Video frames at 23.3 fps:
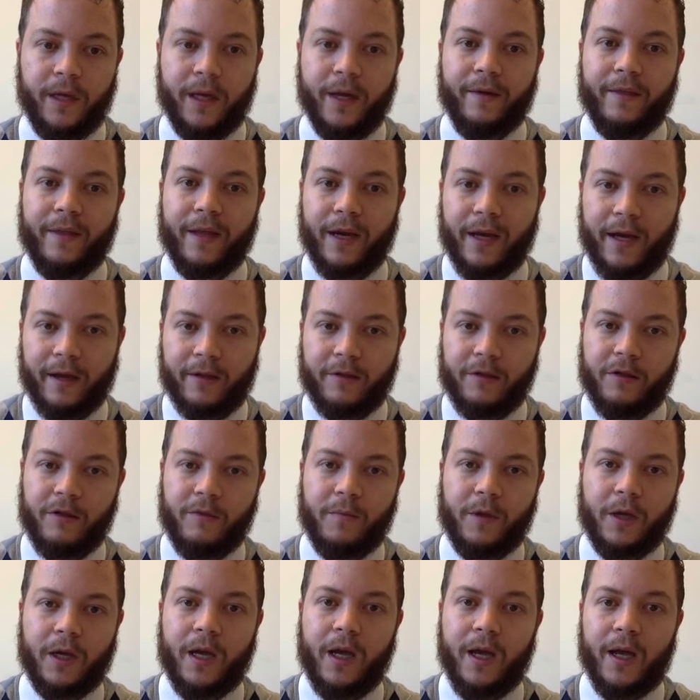And that exits
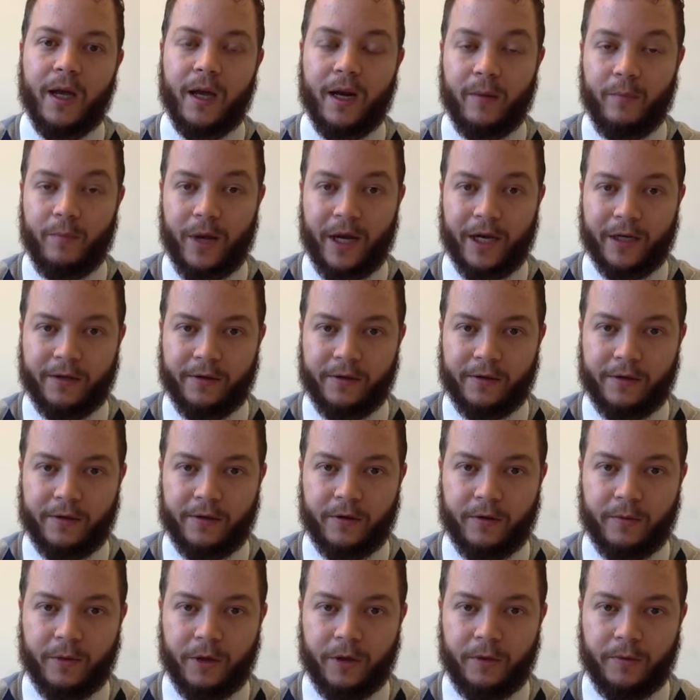me, and I'm back to the
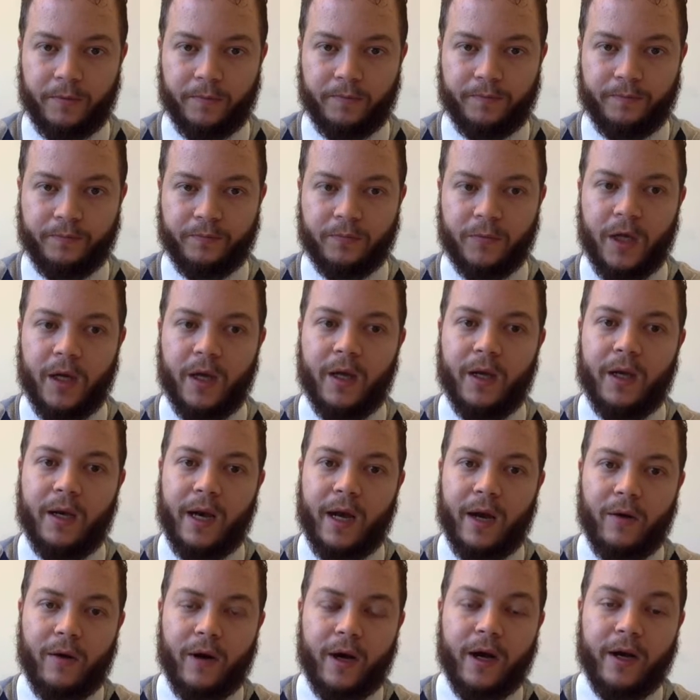terminal.
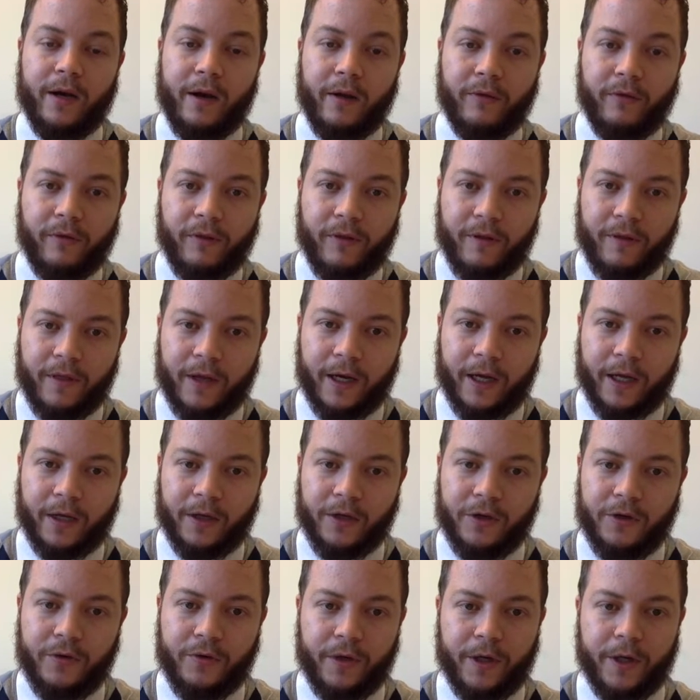Now, another thing that I can
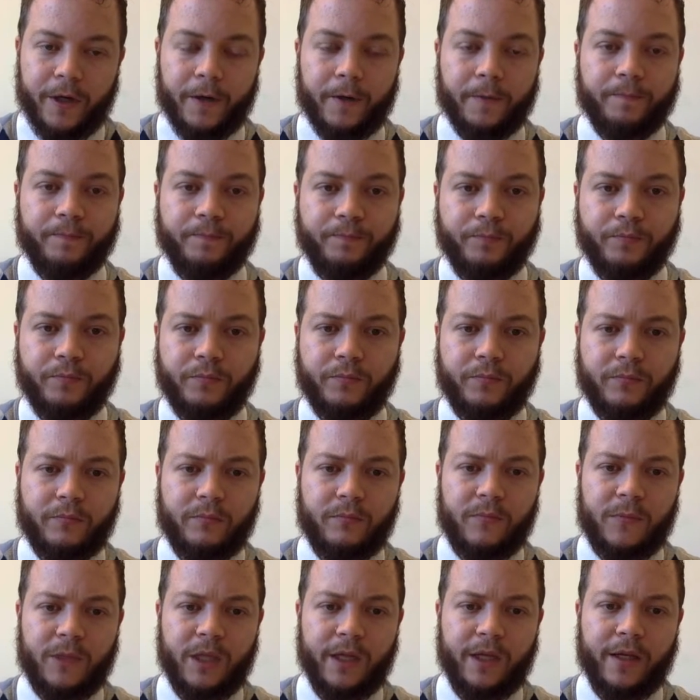do here
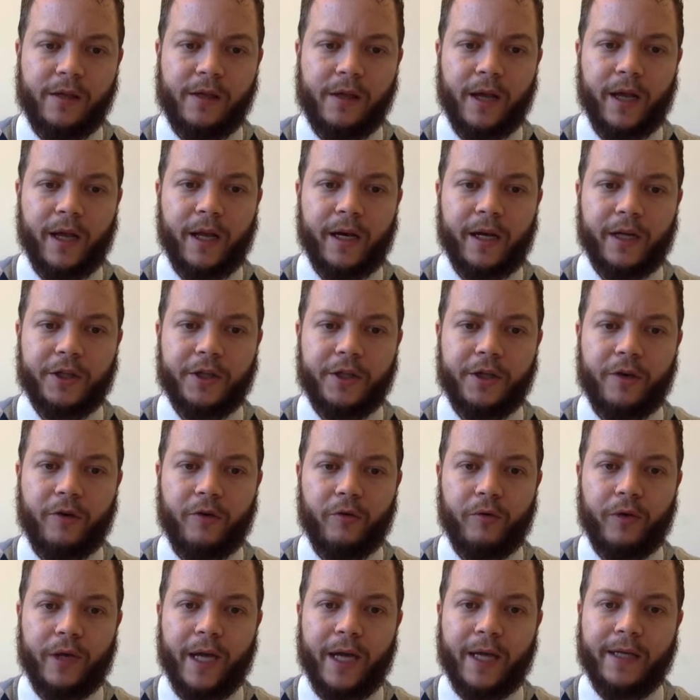is I can actually
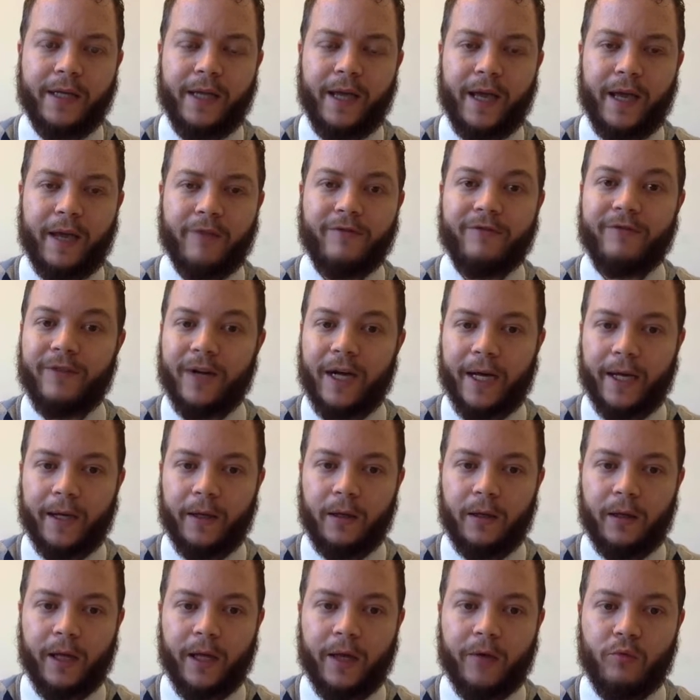create a
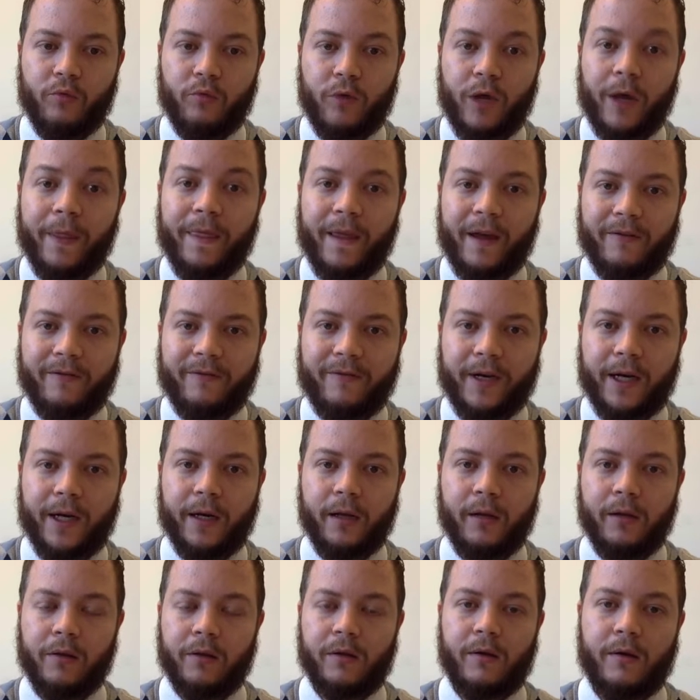file and run that
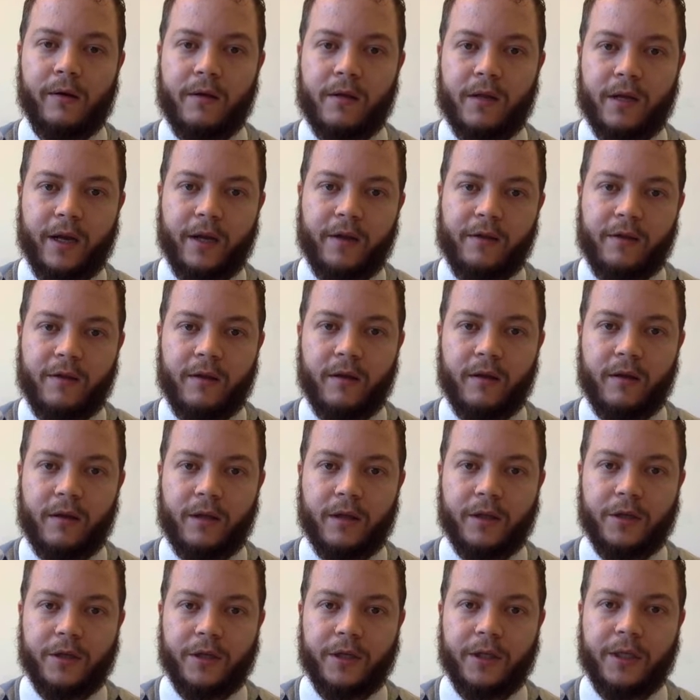file as long as it has the
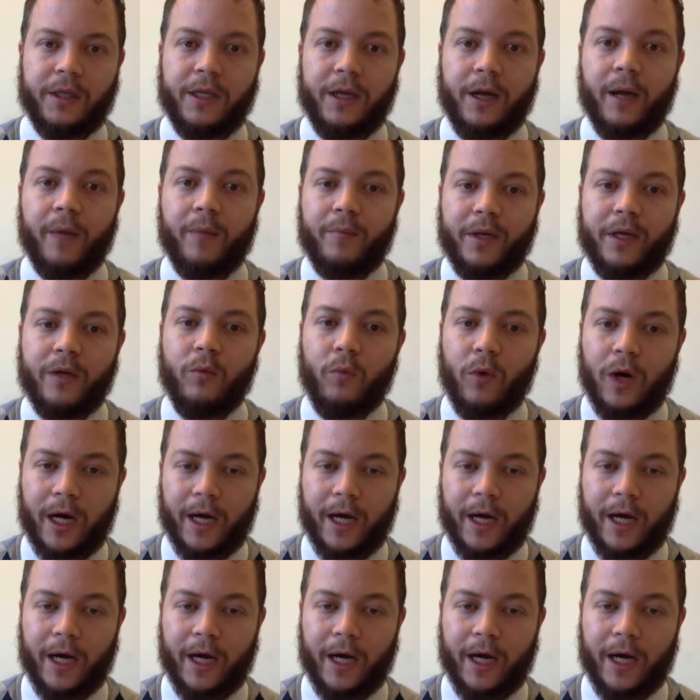extension .py